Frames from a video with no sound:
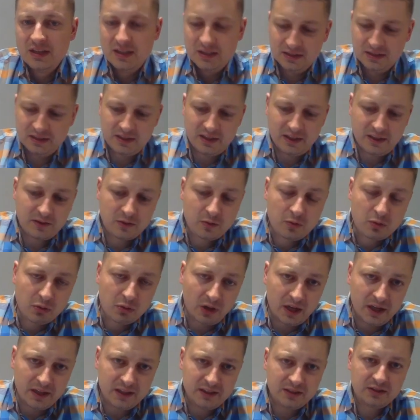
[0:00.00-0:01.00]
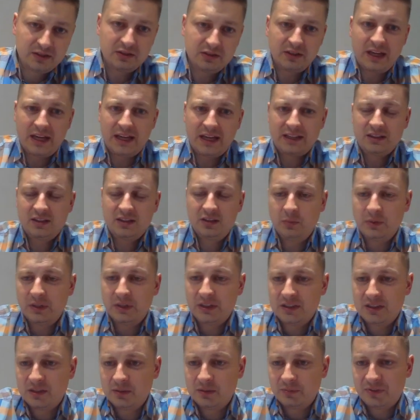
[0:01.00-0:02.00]
The guy tried to activate
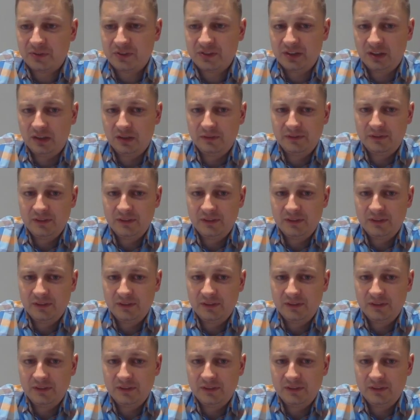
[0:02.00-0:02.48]
himself